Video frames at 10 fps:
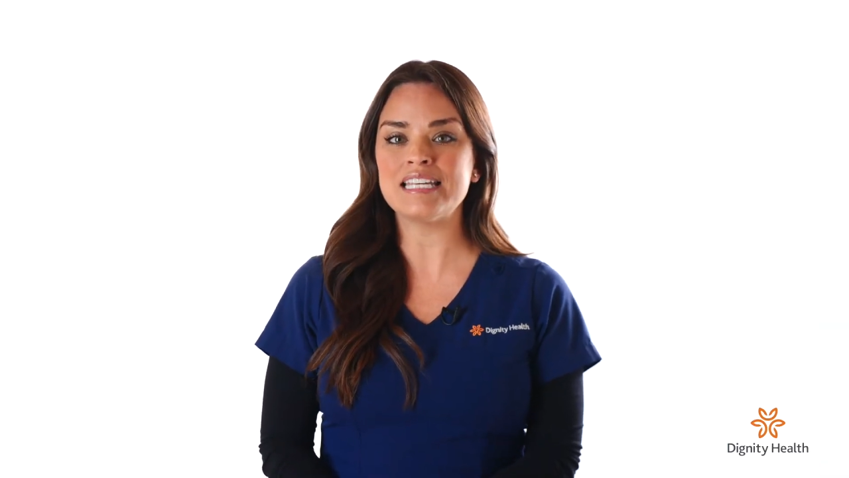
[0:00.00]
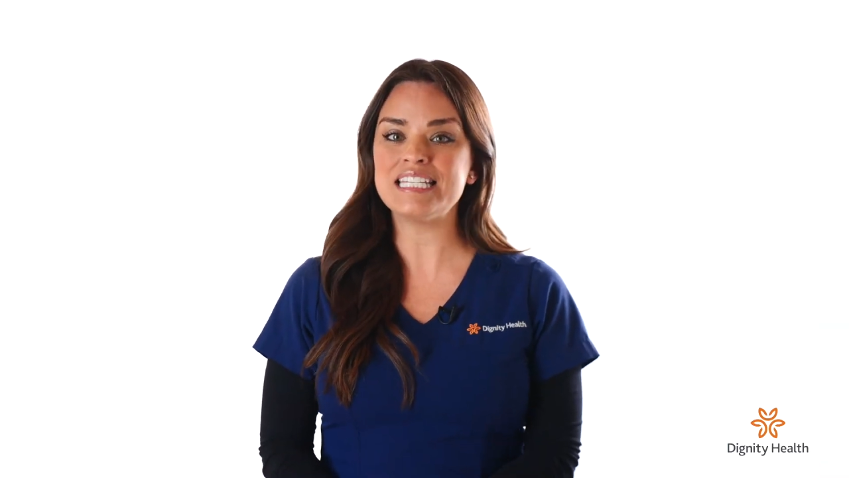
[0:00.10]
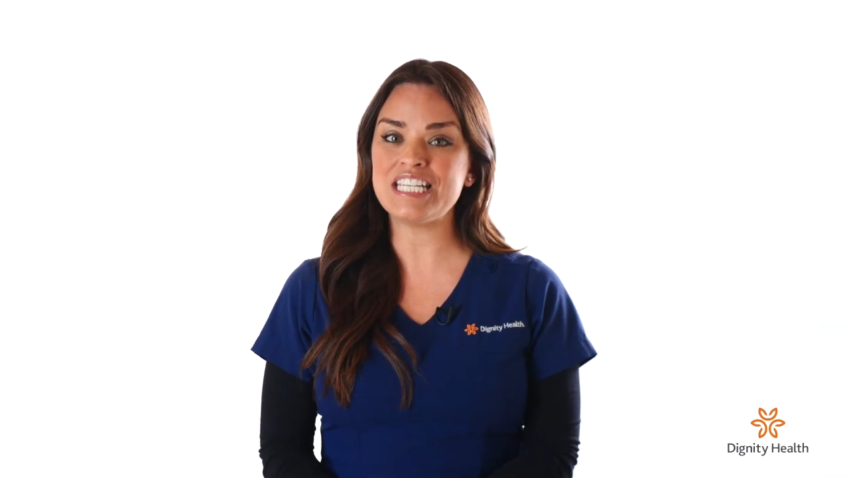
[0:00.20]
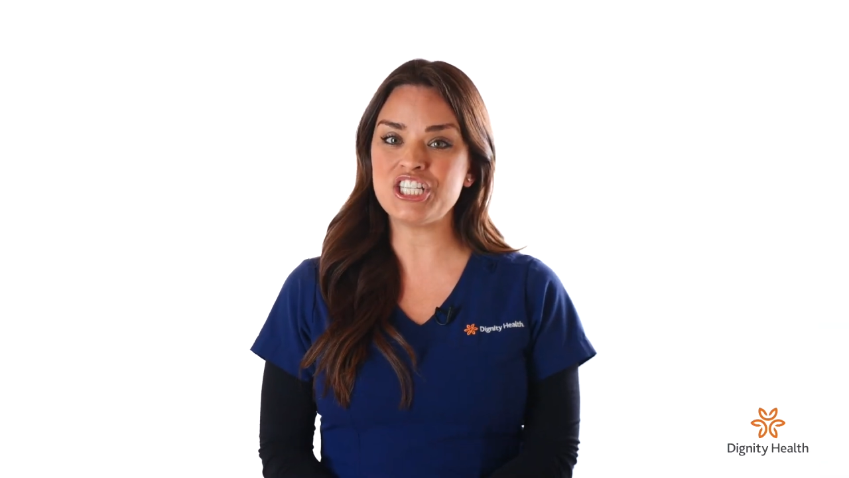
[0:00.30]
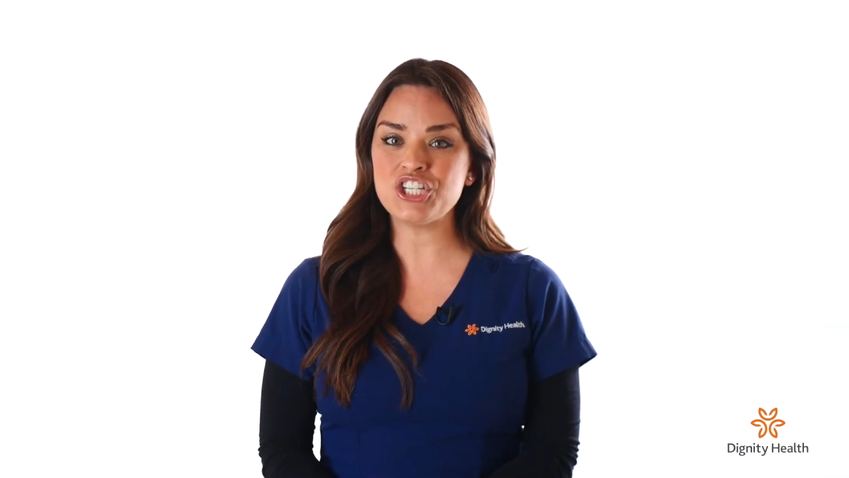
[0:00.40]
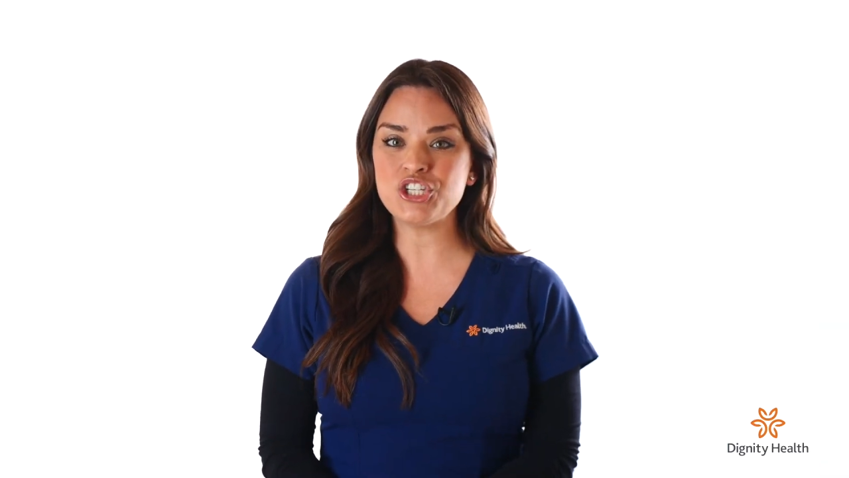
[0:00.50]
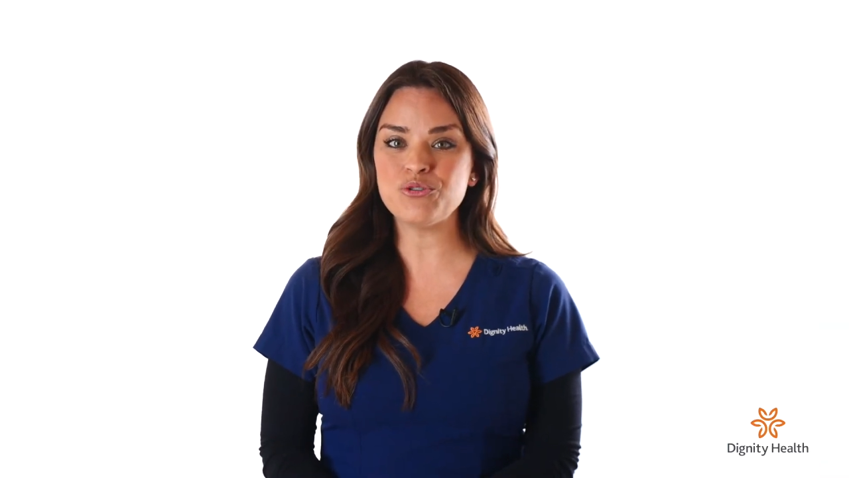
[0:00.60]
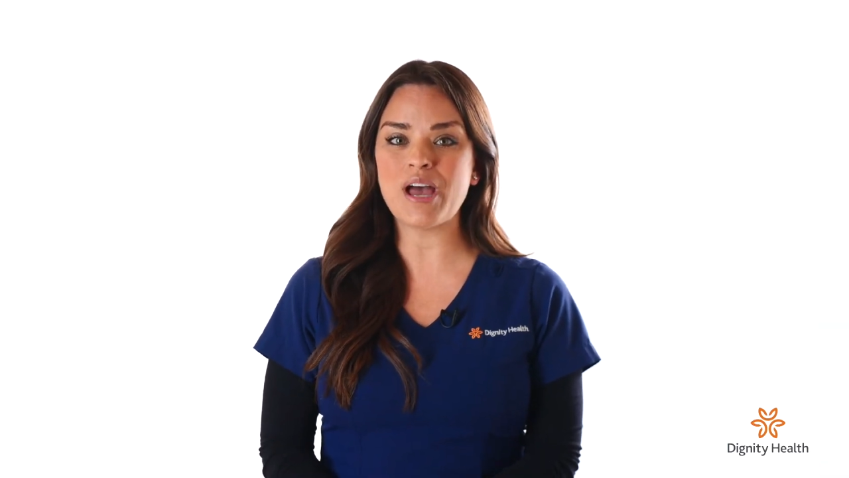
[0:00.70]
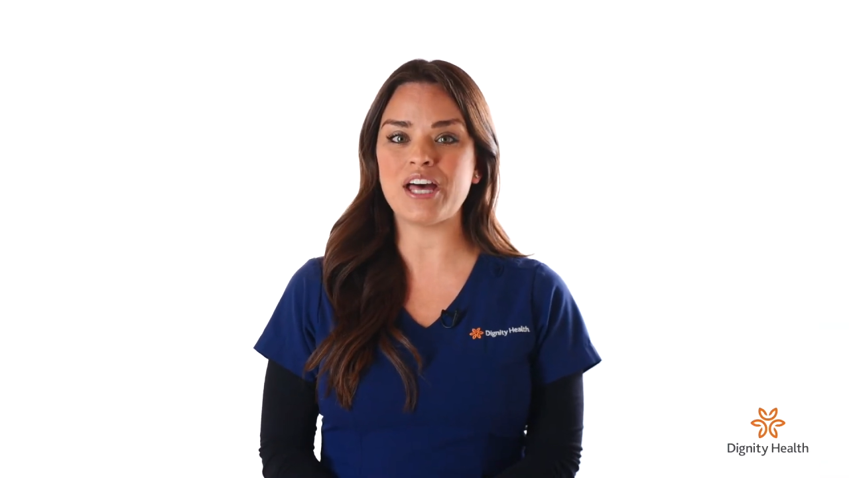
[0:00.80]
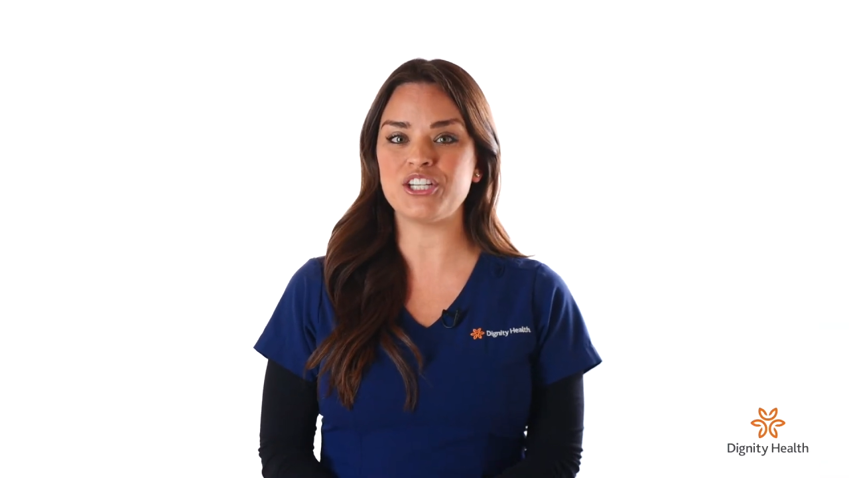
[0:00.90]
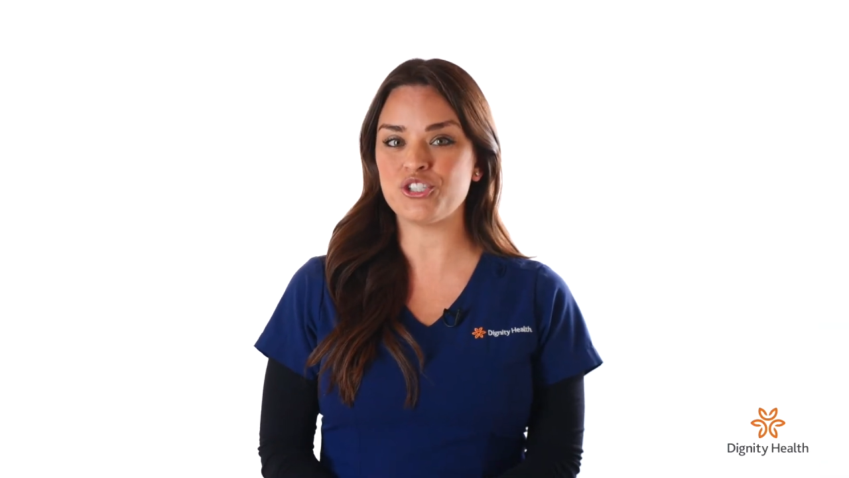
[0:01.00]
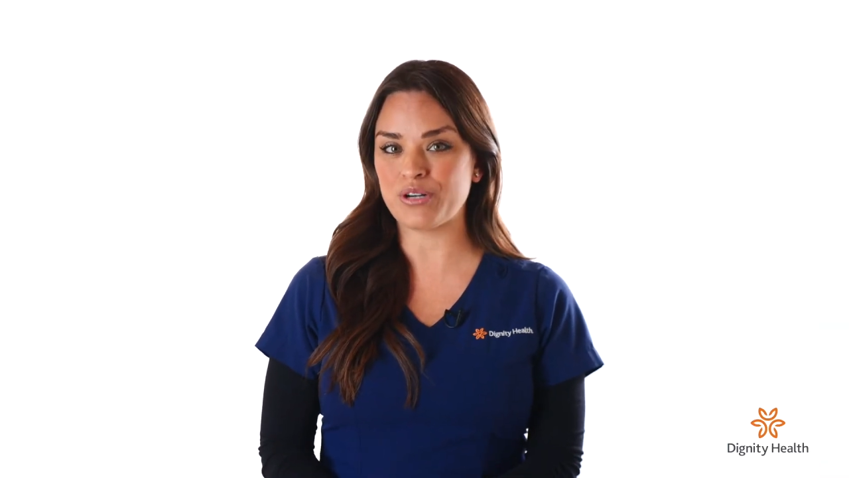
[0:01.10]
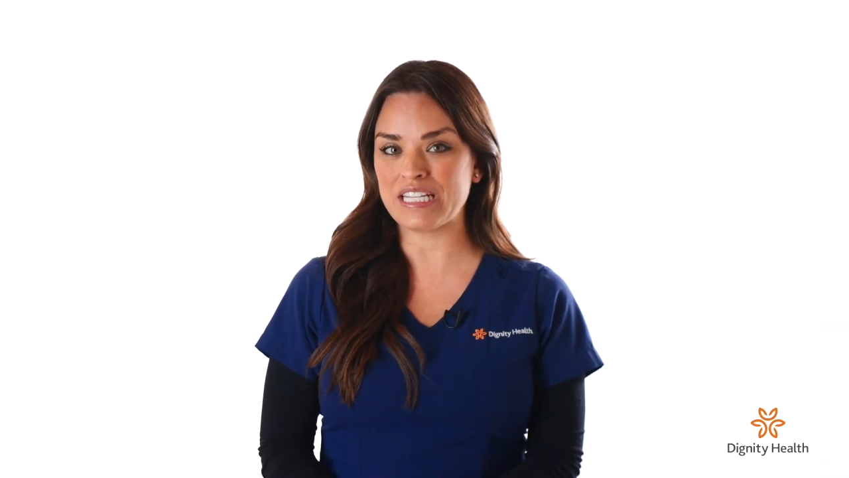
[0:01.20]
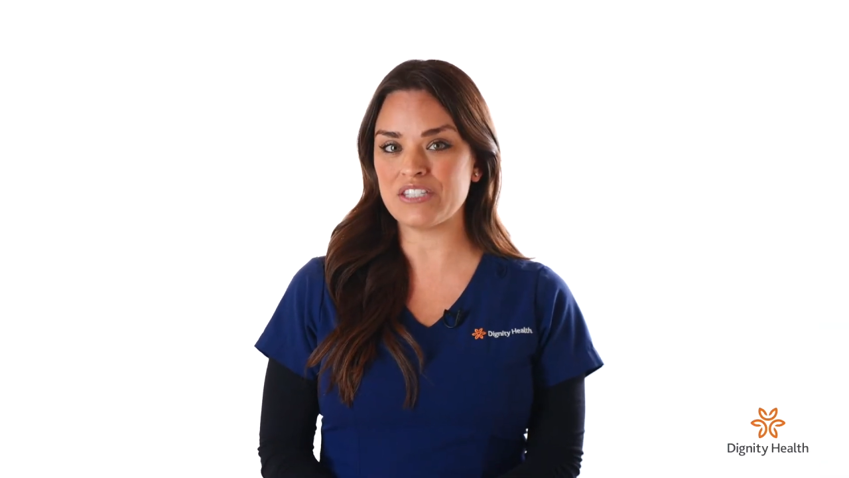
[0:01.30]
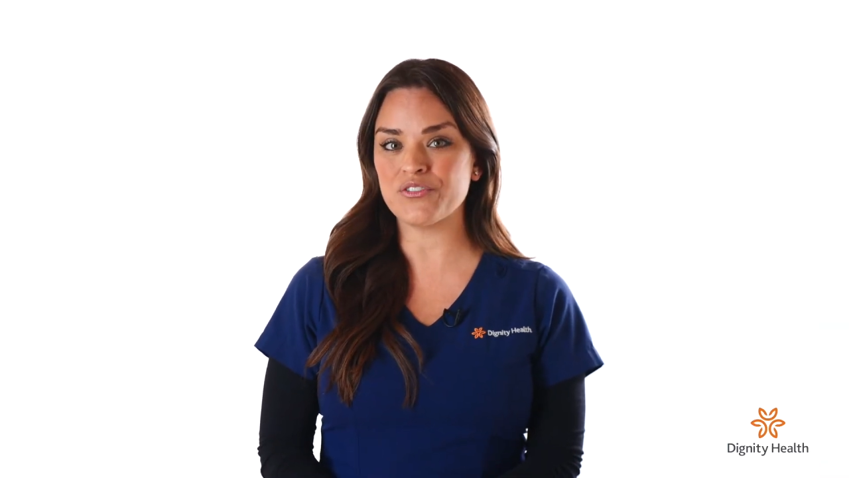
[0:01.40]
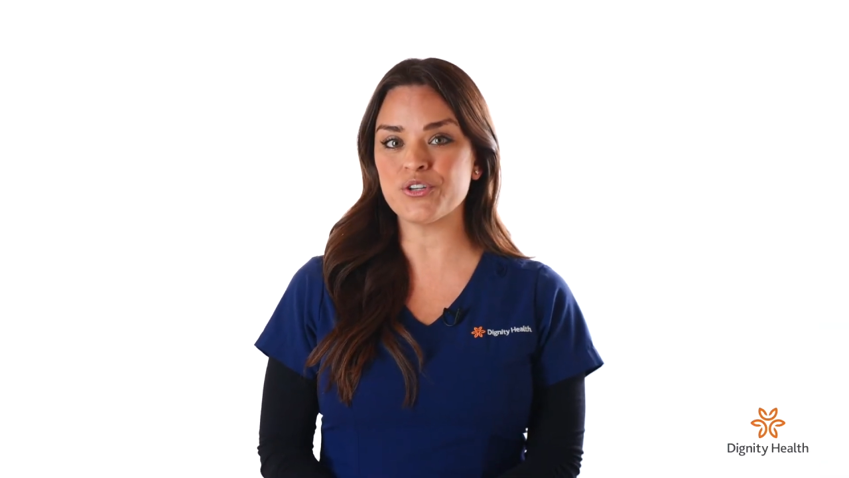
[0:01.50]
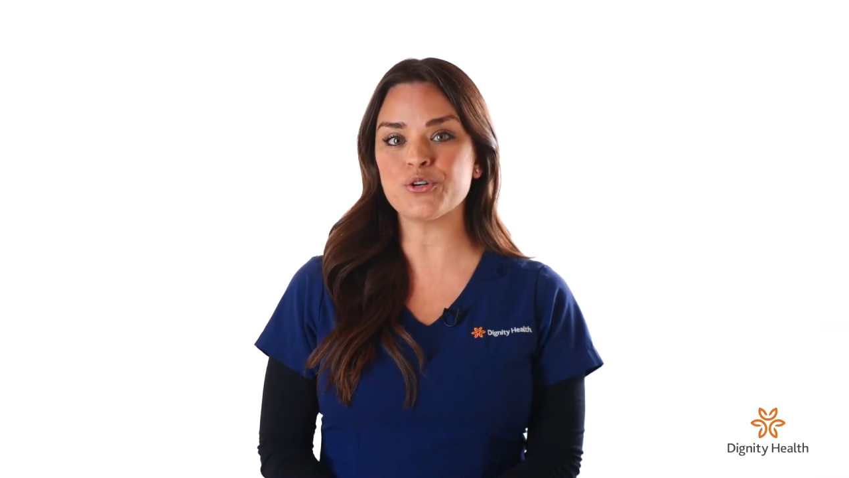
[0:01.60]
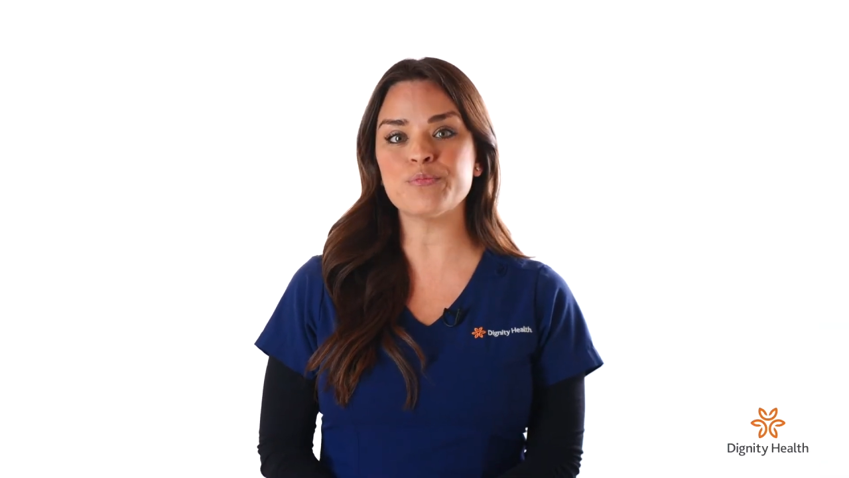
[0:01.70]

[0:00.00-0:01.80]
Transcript: teaching you how to transfer your